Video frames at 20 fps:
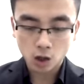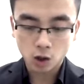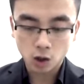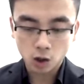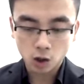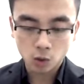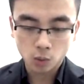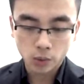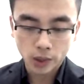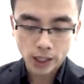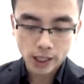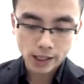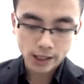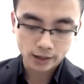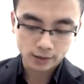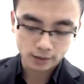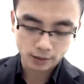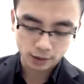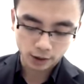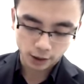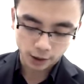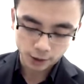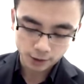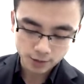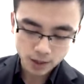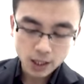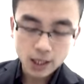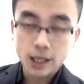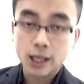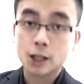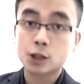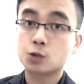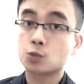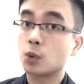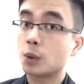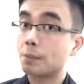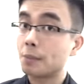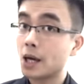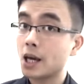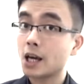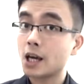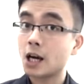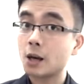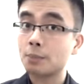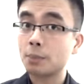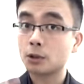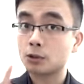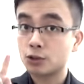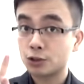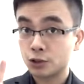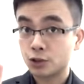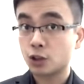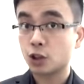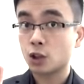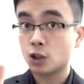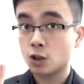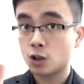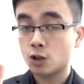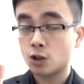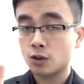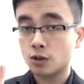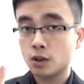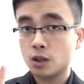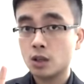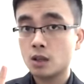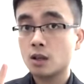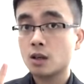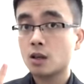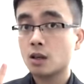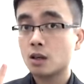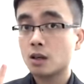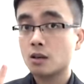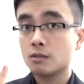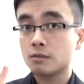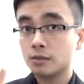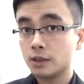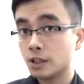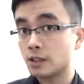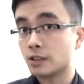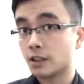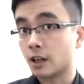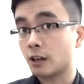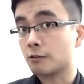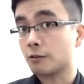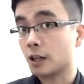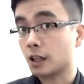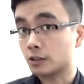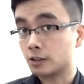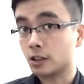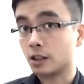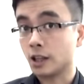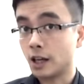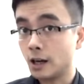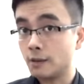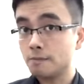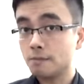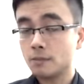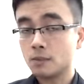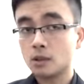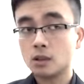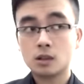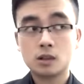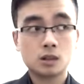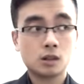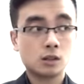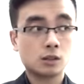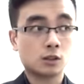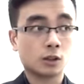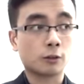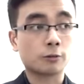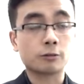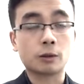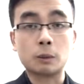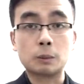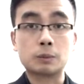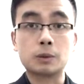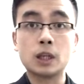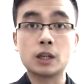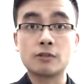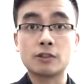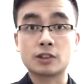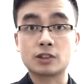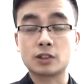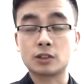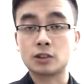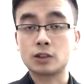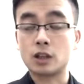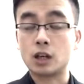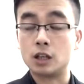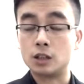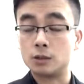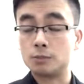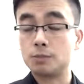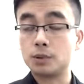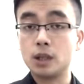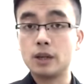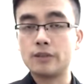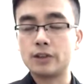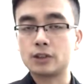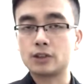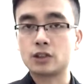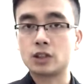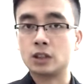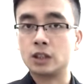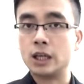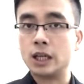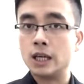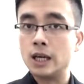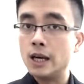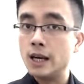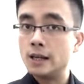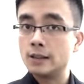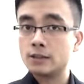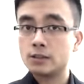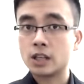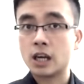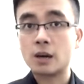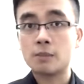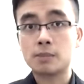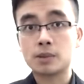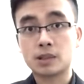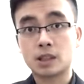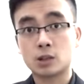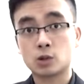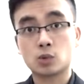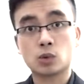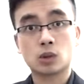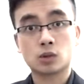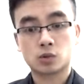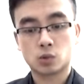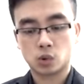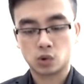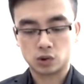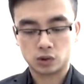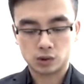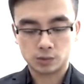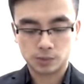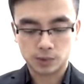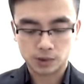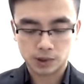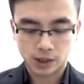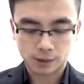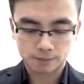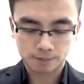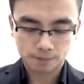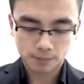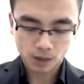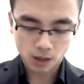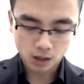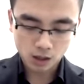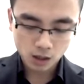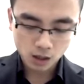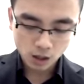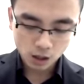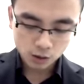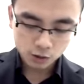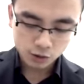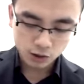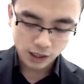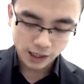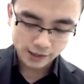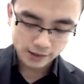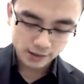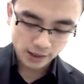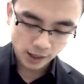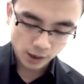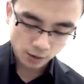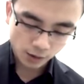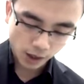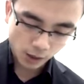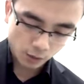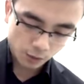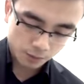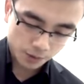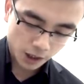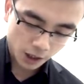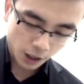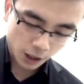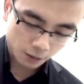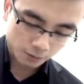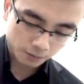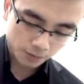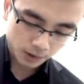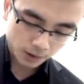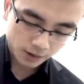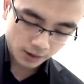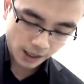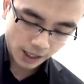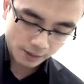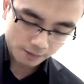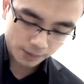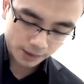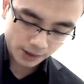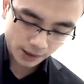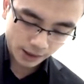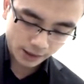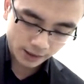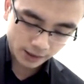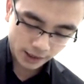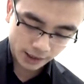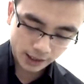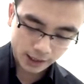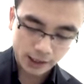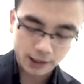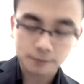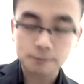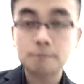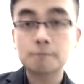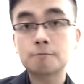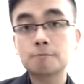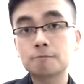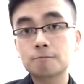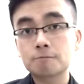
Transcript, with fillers: all we can do is we pick up two discount factor, yeah? So from previous, uh, previous study, ten percent as well as twenty percent. So let's say, okay, we pick up ten percent there,